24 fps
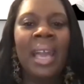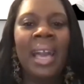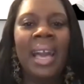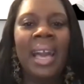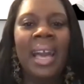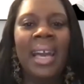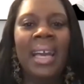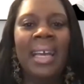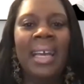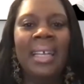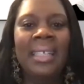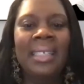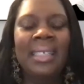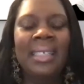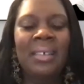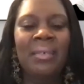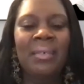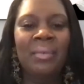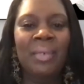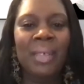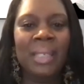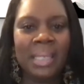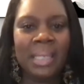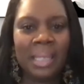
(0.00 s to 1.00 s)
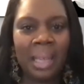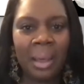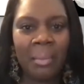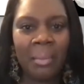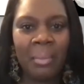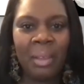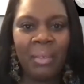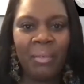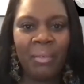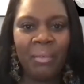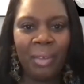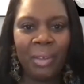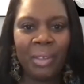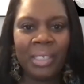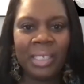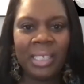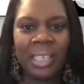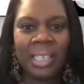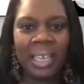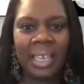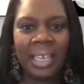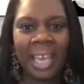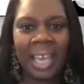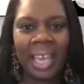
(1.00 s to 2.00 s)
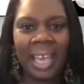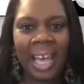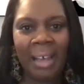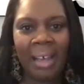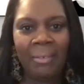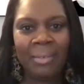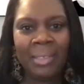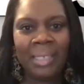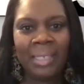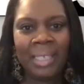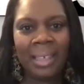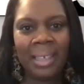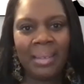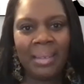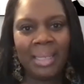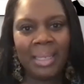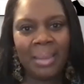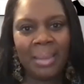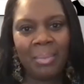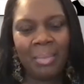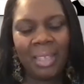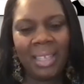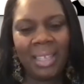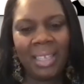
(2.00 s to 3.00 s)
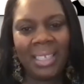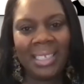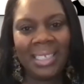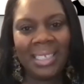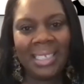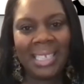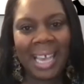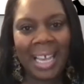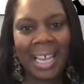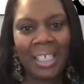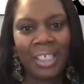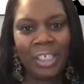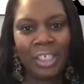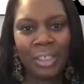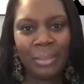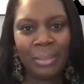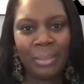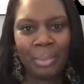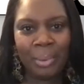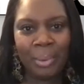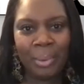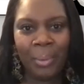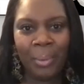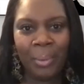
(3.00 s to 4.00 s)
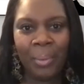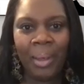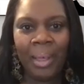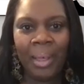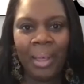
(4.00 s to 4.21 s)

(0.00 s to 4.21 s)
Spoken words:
And for some, it feels like you have to give something that's tangible.